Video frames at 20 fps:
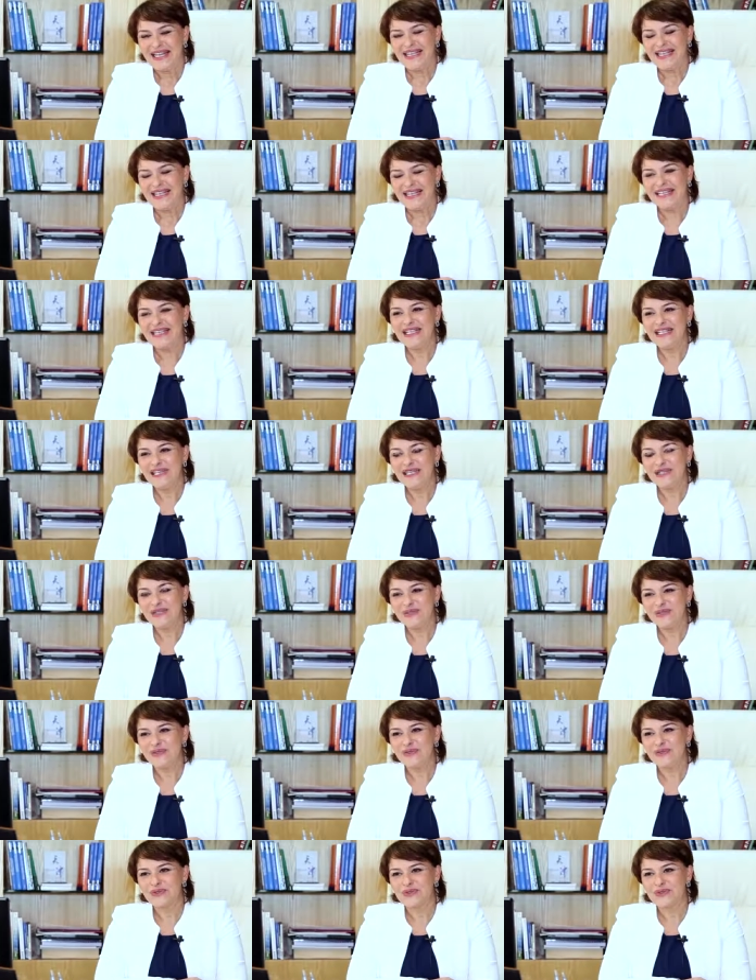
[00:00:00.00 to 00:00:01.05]
He
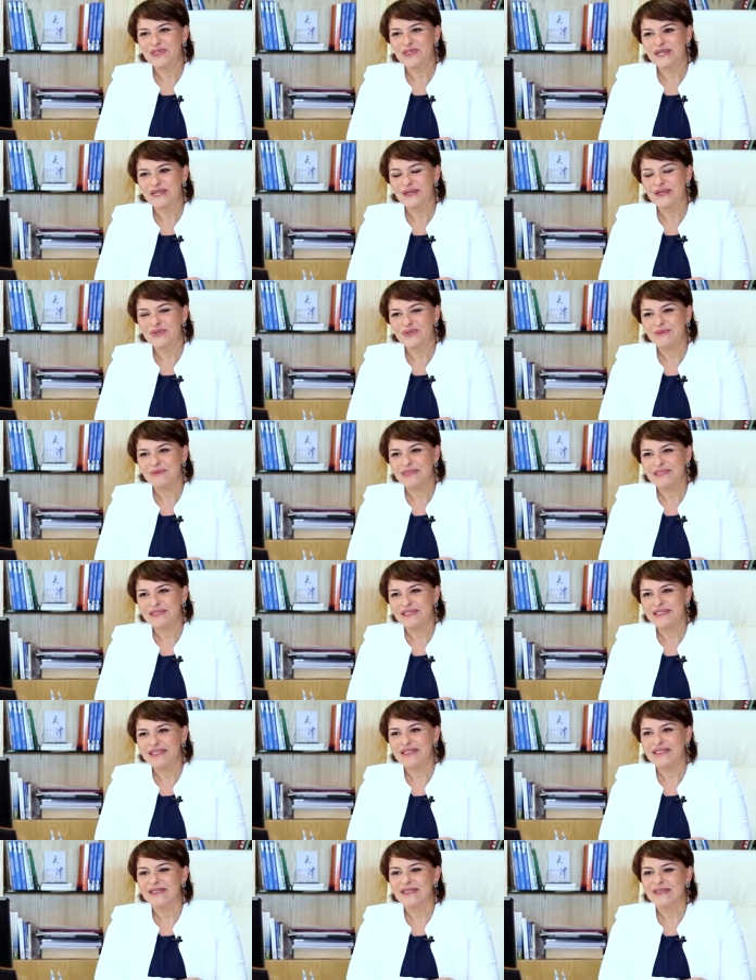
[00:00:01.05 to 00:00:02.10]
used to tell
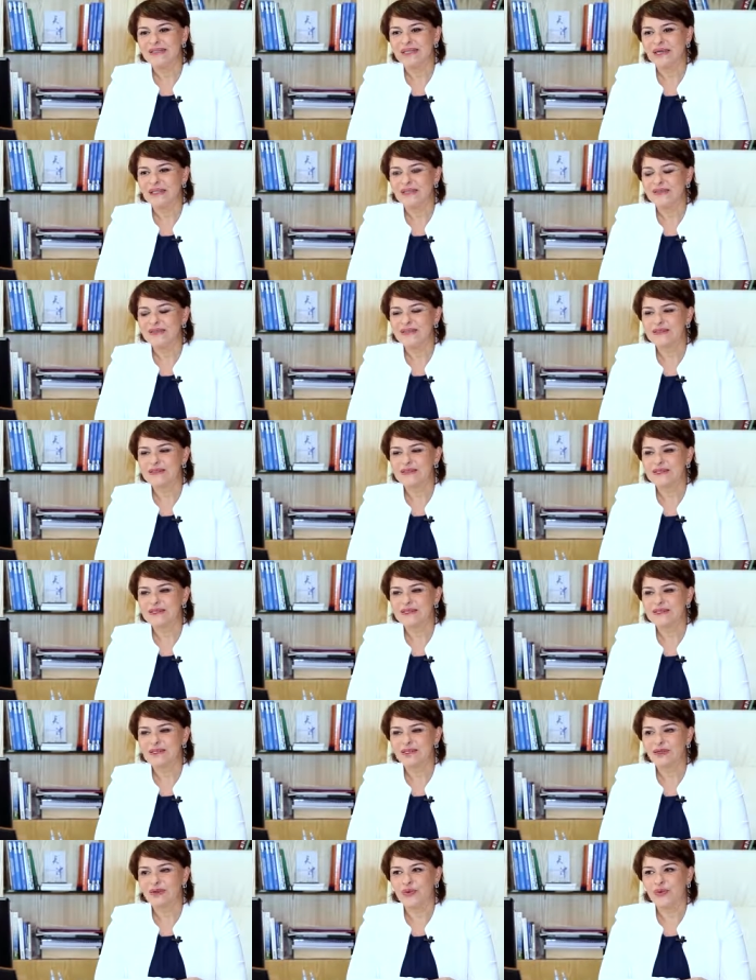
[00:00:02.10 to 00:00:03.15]
me that
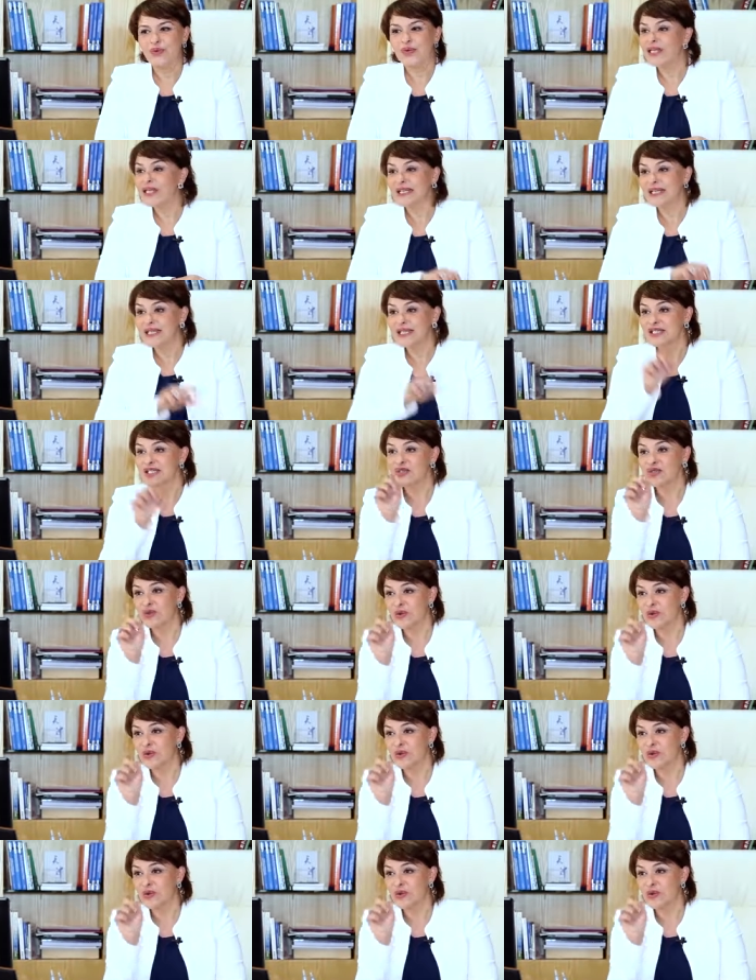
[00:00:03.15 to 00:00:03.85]
we can